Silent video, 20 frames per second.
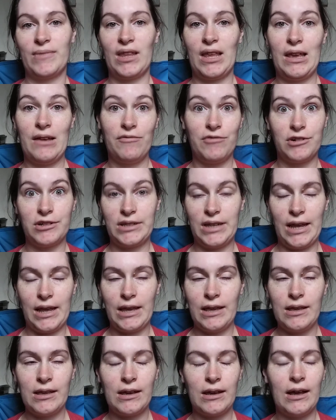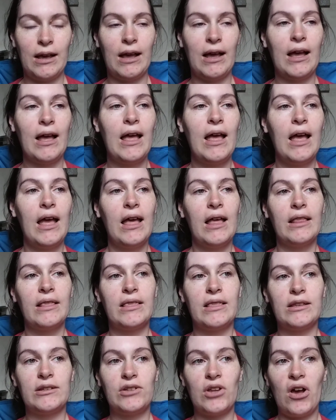give or take,
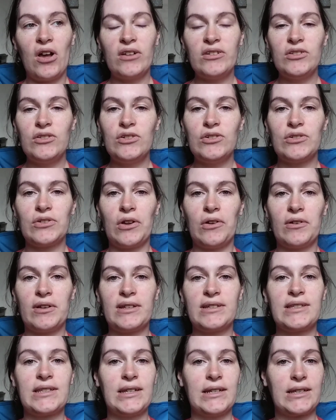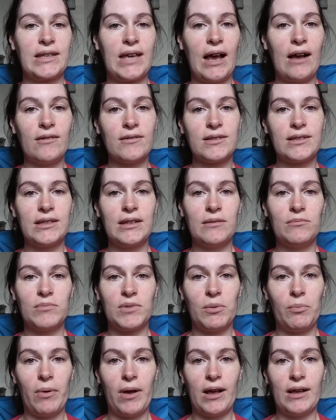the doctor noticed a calcium
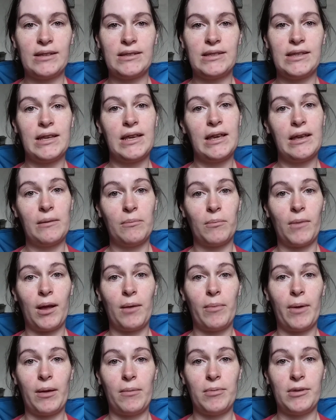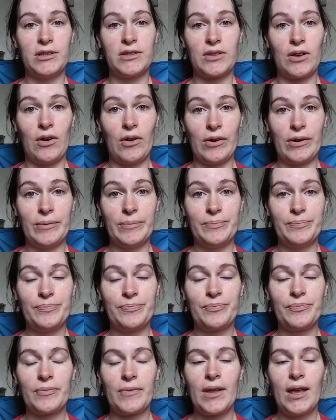deposit in my baby's heart.
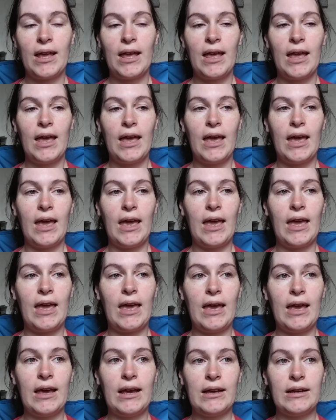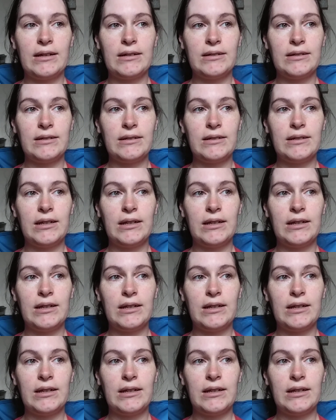And